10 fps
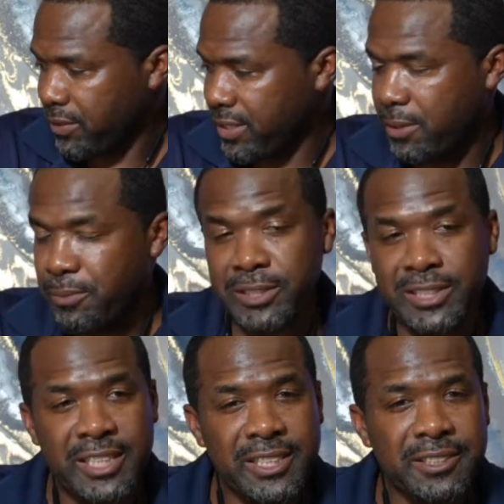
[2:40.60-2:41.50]
And with
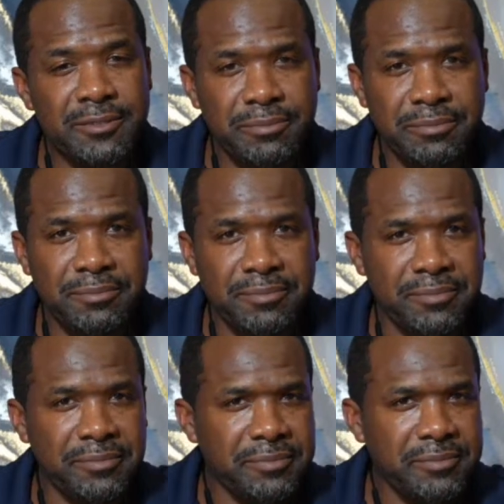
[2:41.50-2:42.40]
this,
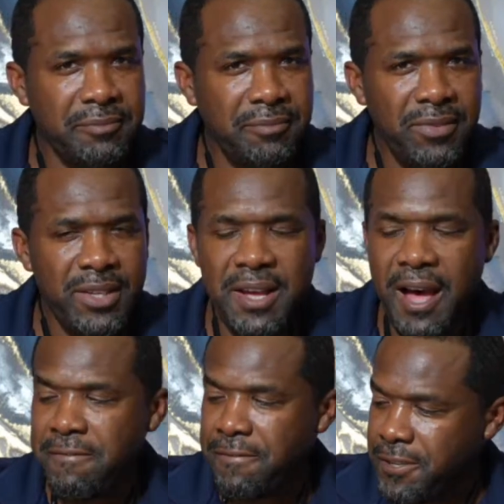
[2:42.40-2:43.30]

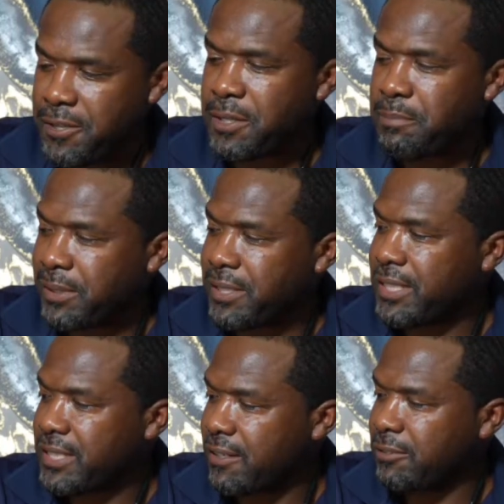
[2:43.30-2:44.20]
I feel
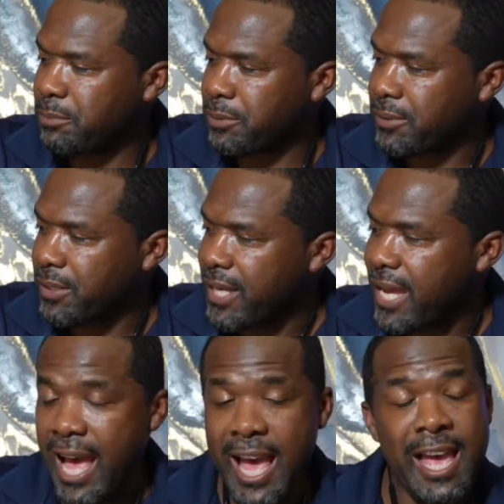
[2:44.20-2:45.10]
completely comfortable.
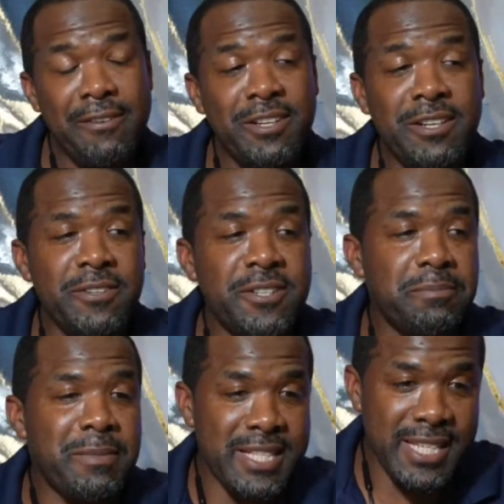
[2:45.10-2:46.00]
I haven't even
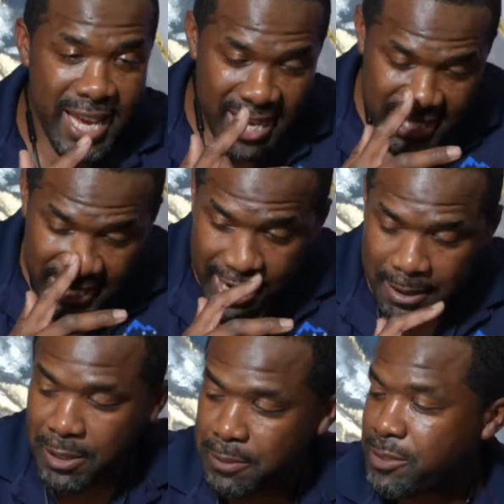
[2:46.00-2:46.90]
hooked my task
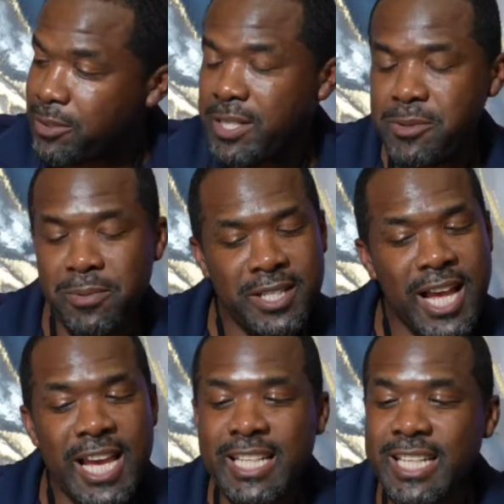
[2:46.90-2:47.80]
cam up, so that's why
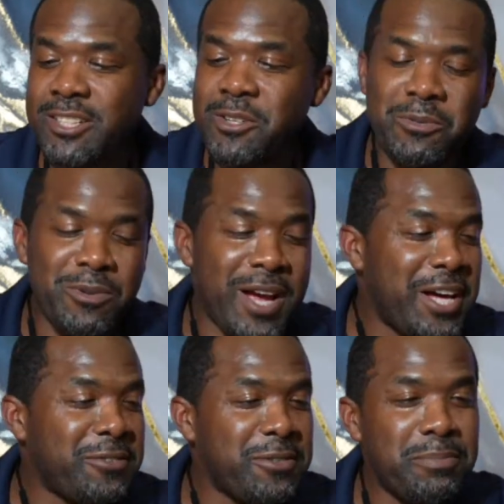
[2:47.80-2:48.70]
y'all ain't getting no
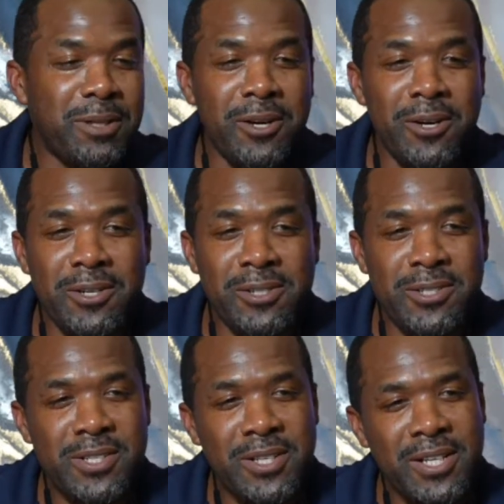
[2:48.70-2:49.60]
round of applause.